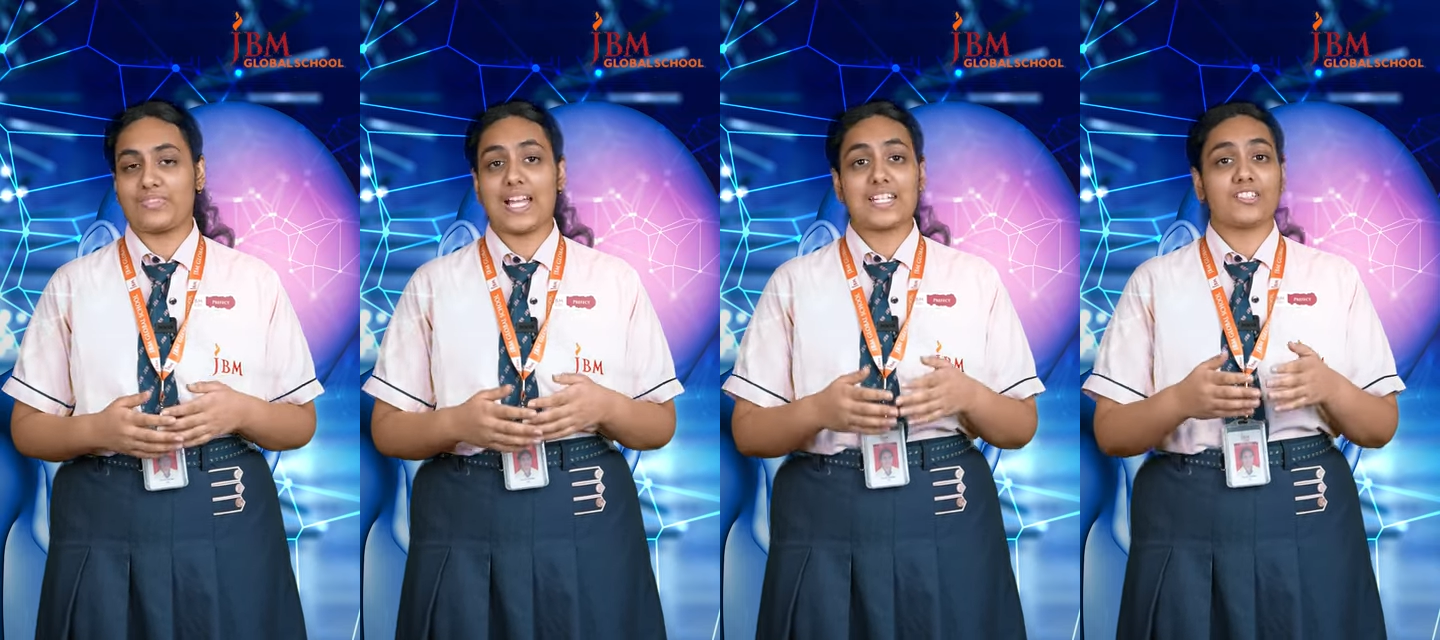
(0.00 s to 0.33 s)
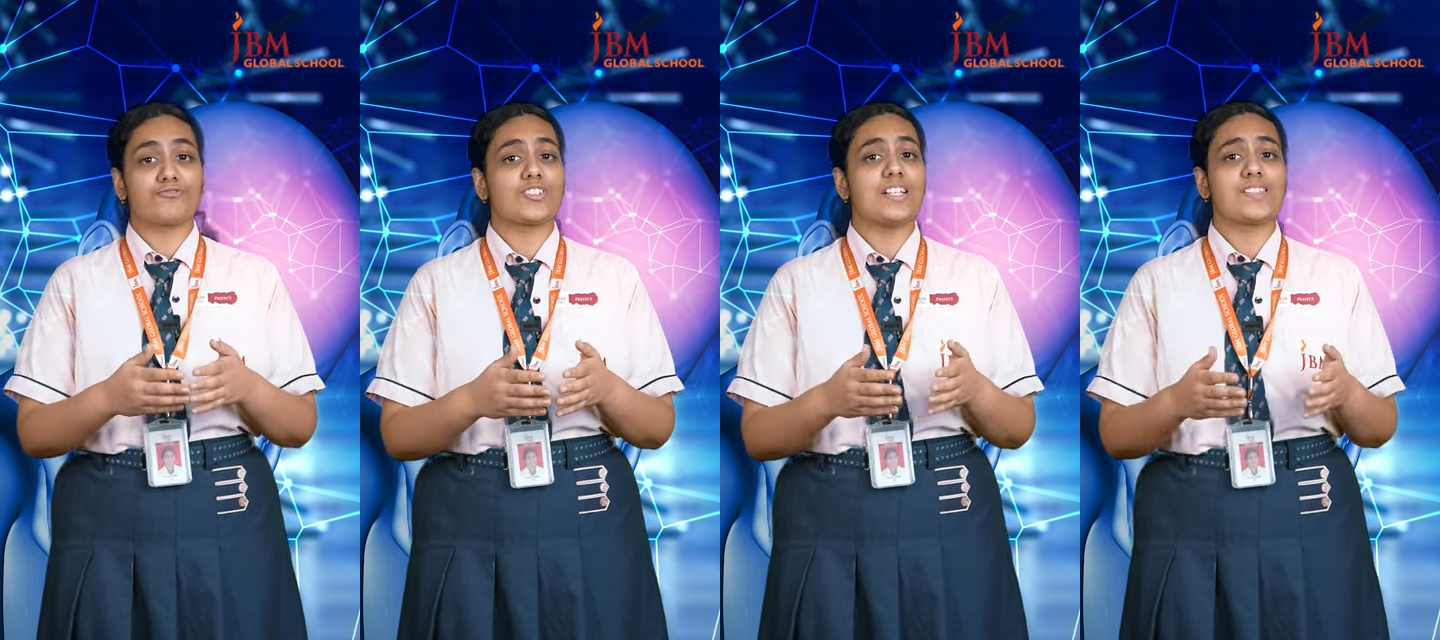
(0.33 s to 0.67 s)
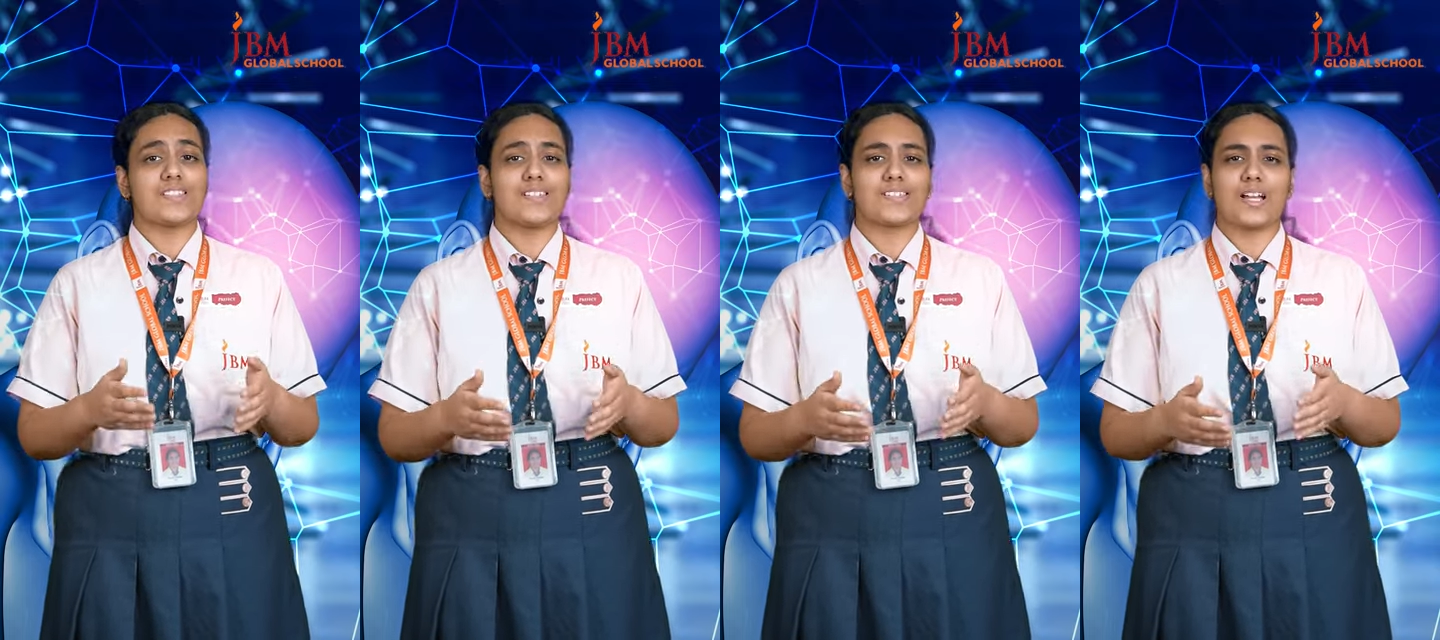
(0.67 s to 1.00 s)
their
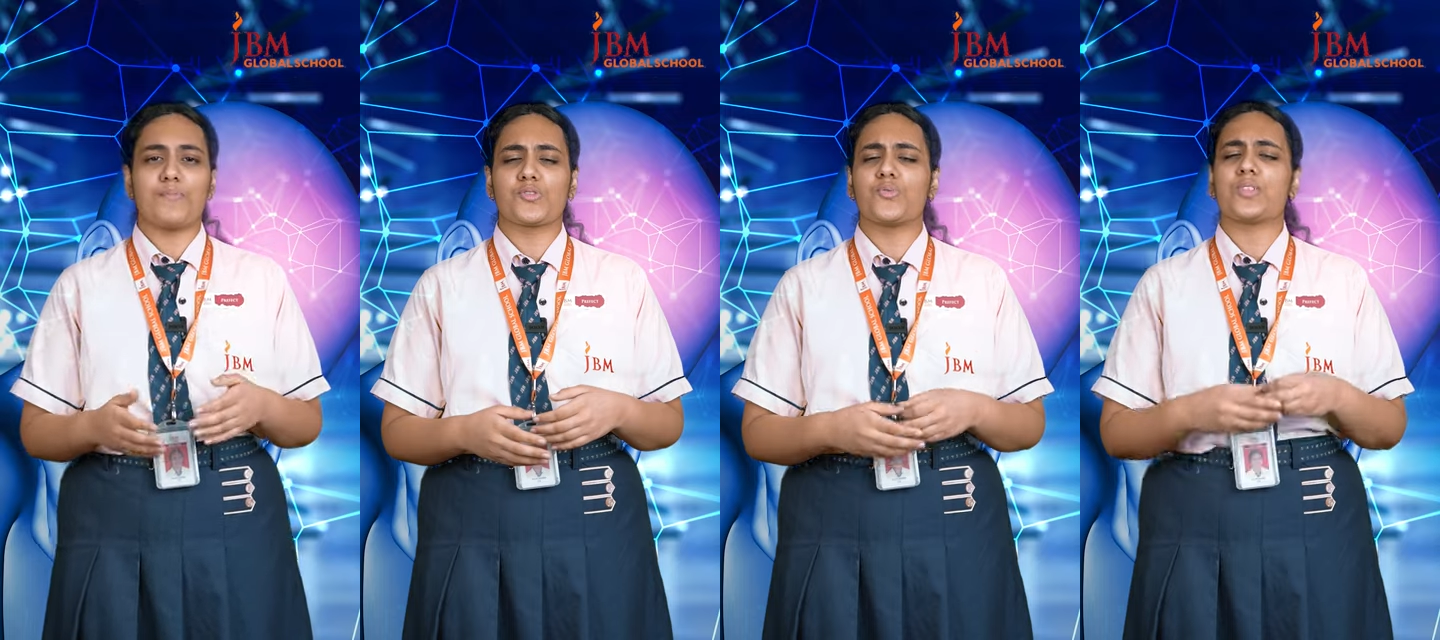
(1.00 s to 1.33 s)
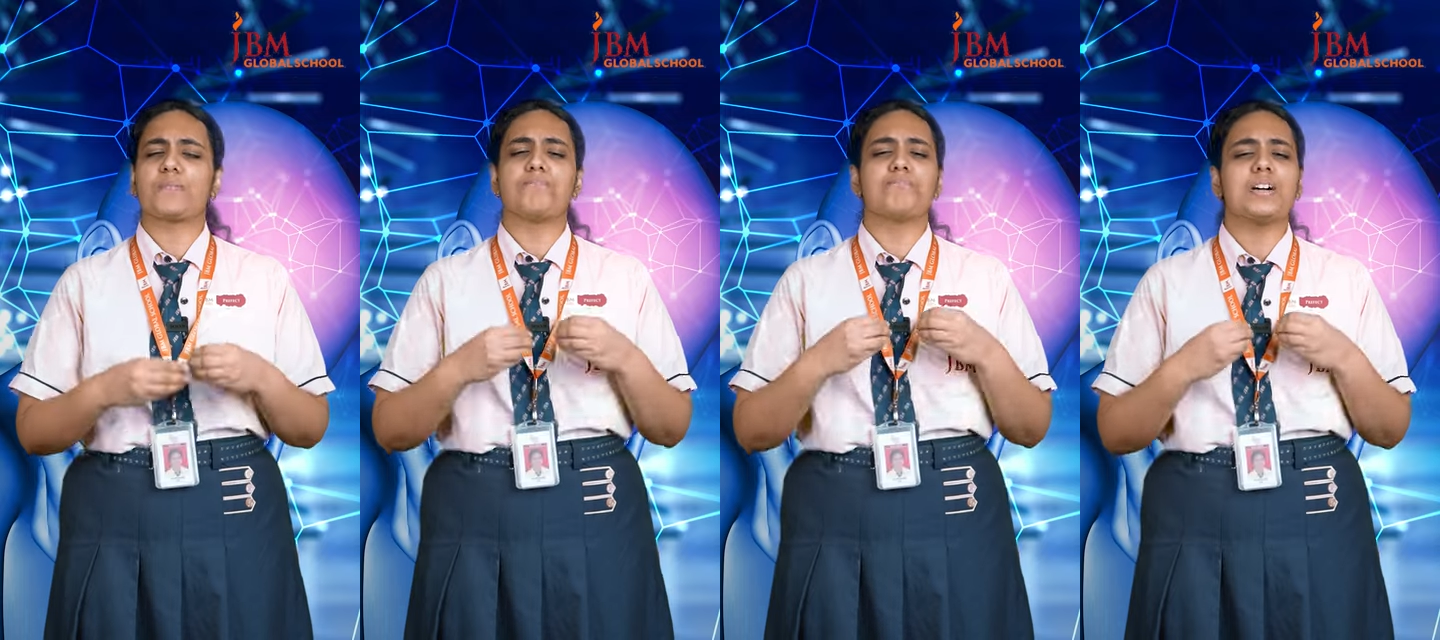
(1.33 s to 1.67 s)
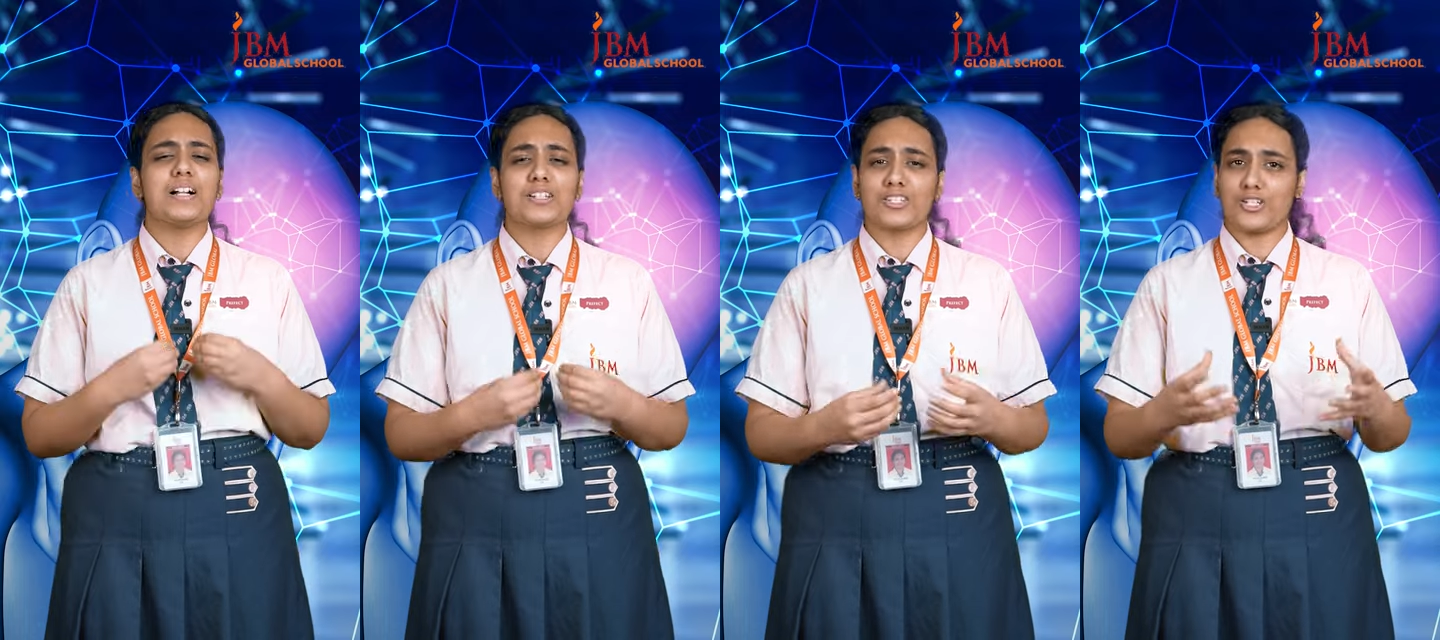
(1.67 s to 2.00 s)
differences come with
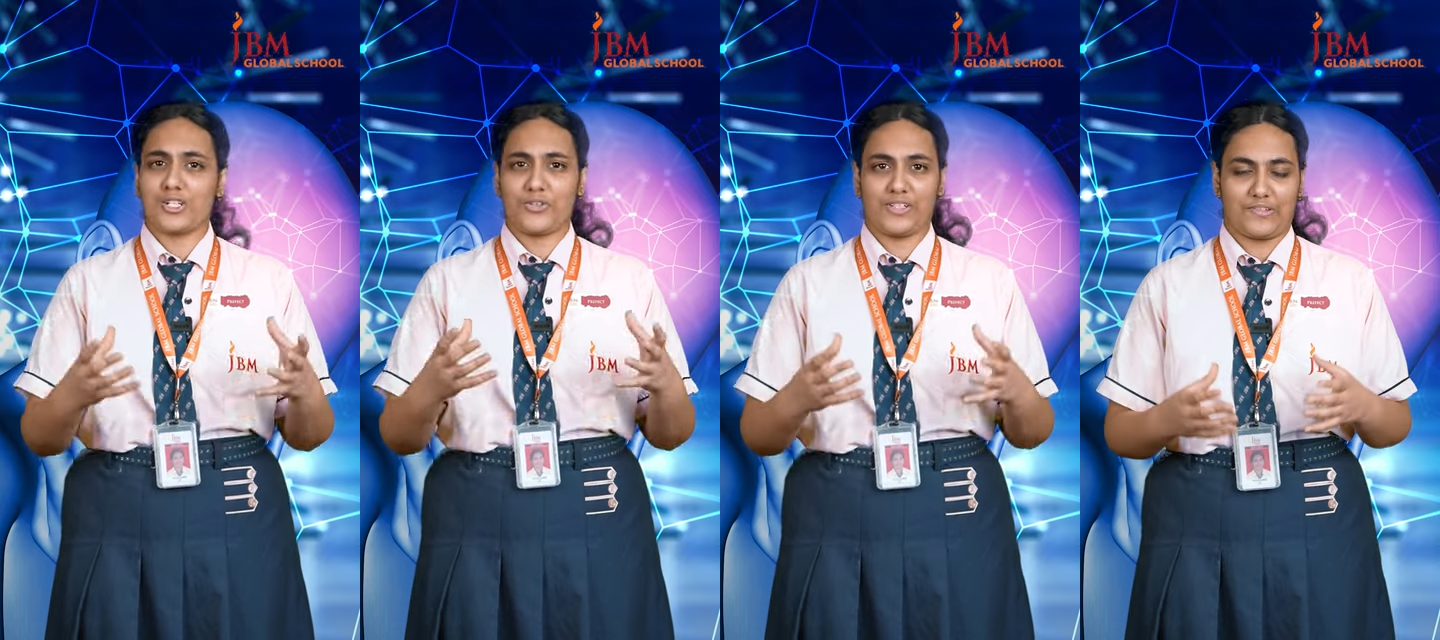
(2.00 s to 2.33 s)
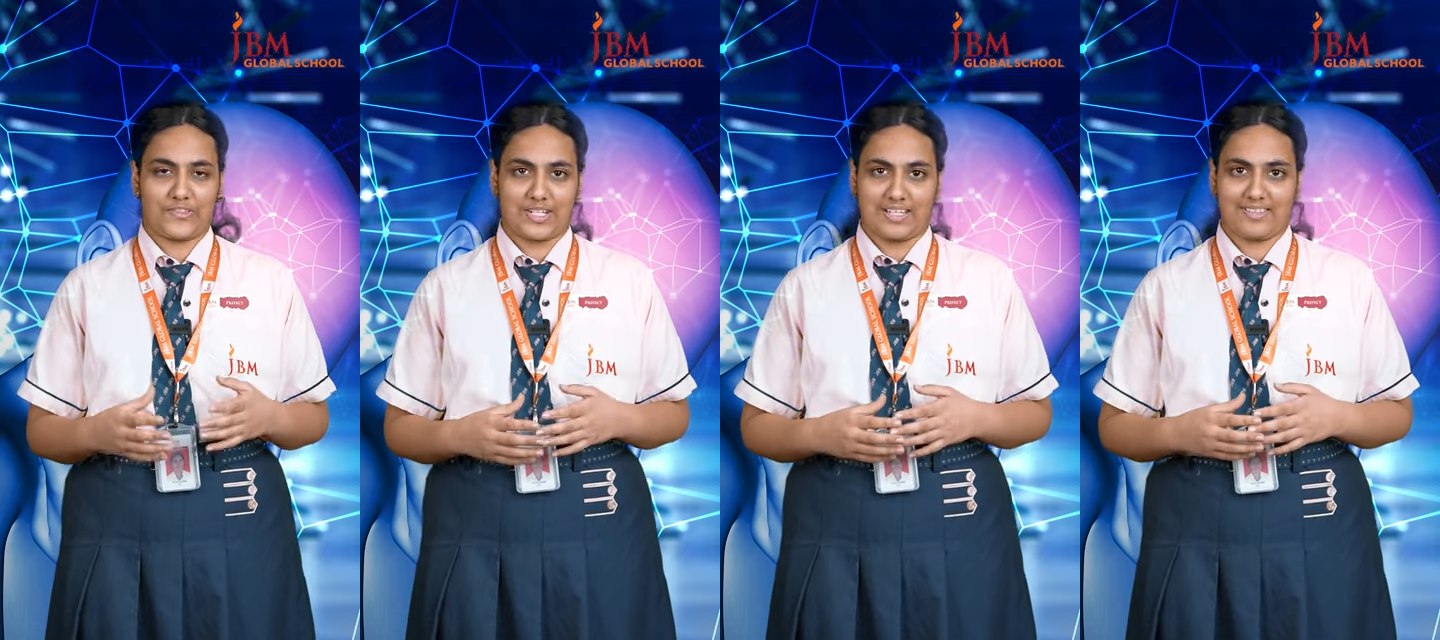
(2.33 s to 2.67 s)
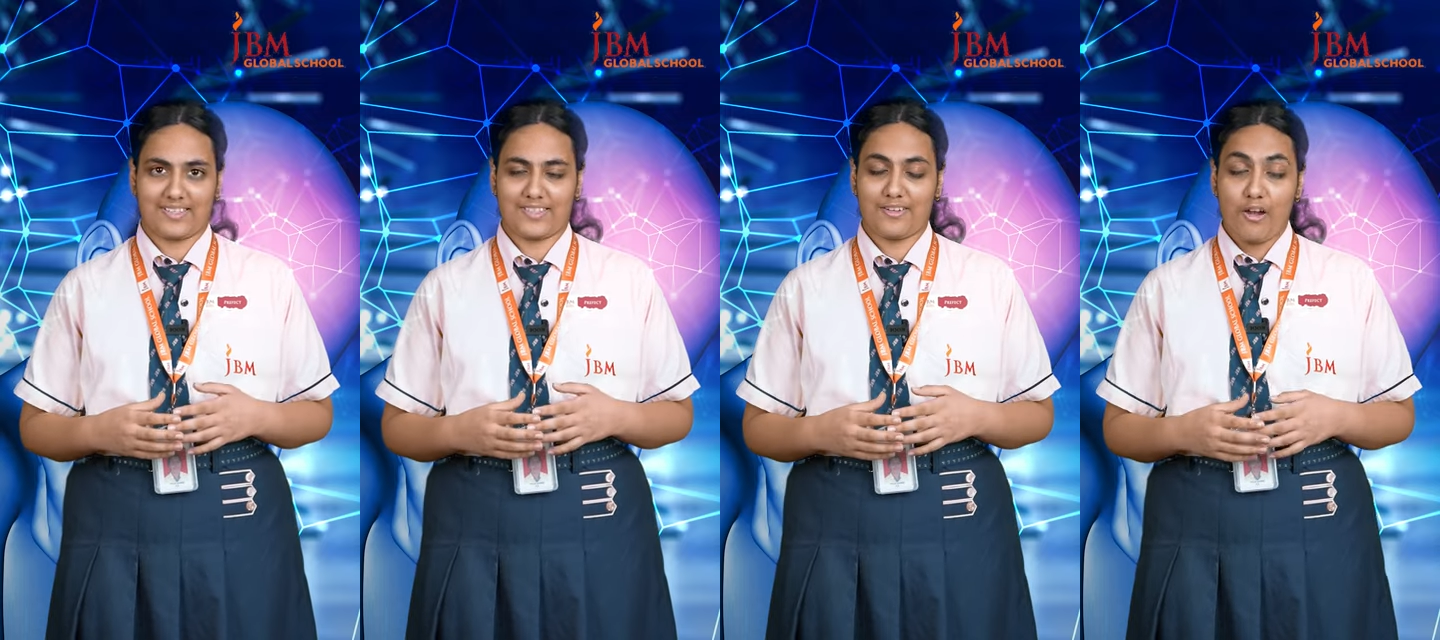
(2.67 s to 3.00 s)
multitude of
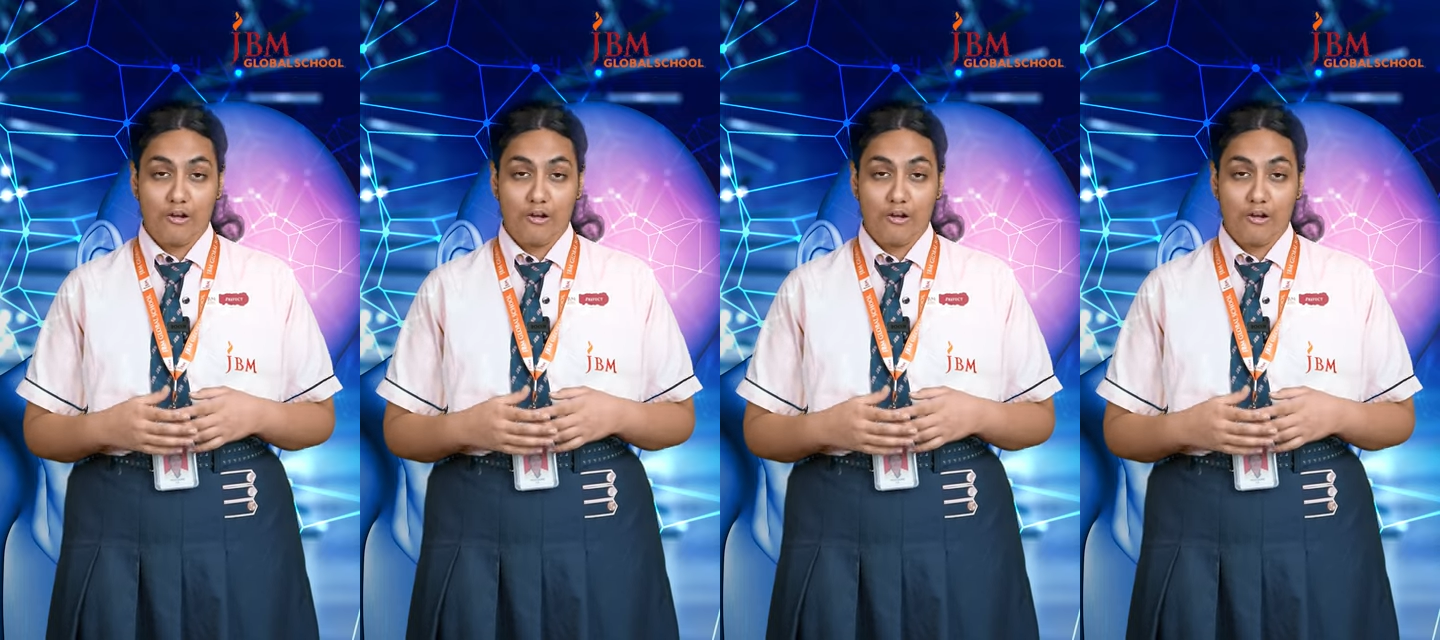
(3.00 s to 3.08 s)
strengths.